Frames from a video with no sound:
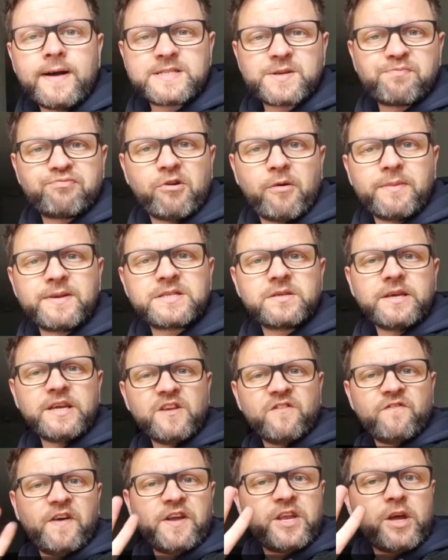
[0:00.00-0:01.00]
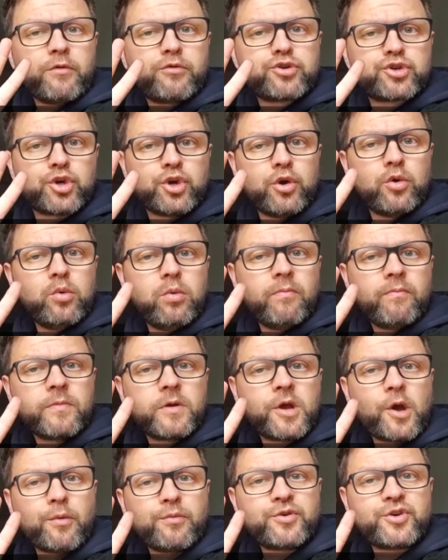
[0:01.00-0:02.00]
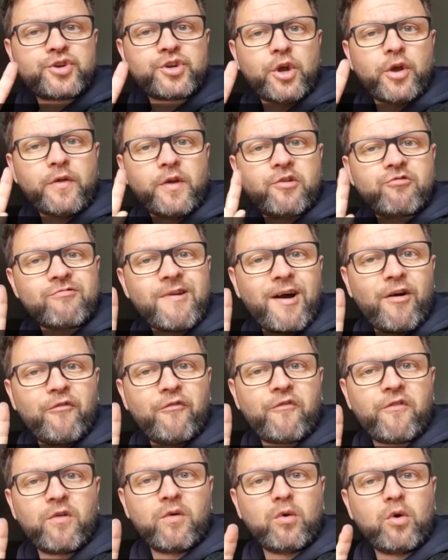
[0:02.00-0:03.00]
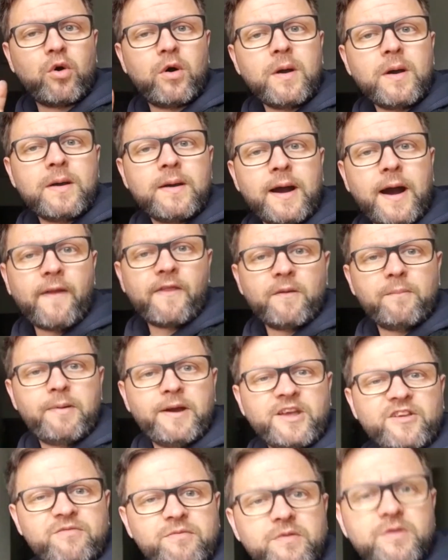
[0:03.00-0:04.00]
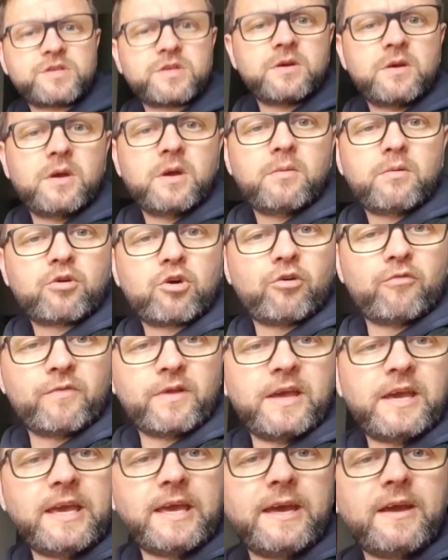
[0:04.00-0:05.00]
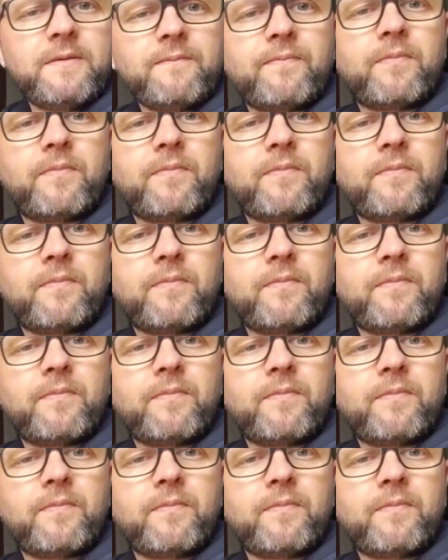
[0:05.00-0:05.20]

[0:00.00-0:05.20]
I promised, is video 2, going to show you the ground floor and the basement. Currently here,